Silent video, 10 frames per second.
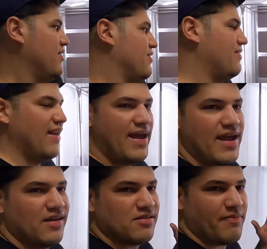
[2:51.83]

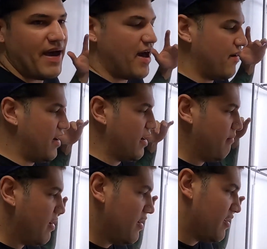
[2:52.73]
Today is
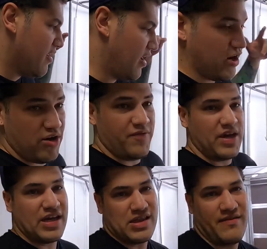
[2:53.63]
about, I don't know if you
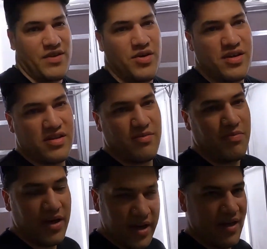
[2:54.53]
guys have noticed,
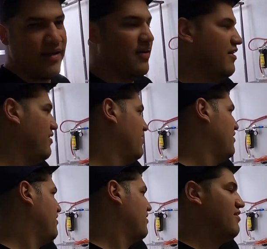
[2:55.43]
but
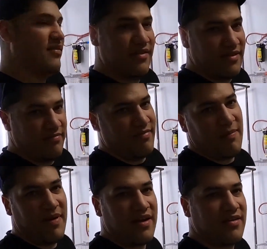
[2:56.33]
my
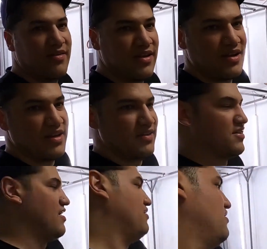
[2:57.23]
powder coating gun is gone.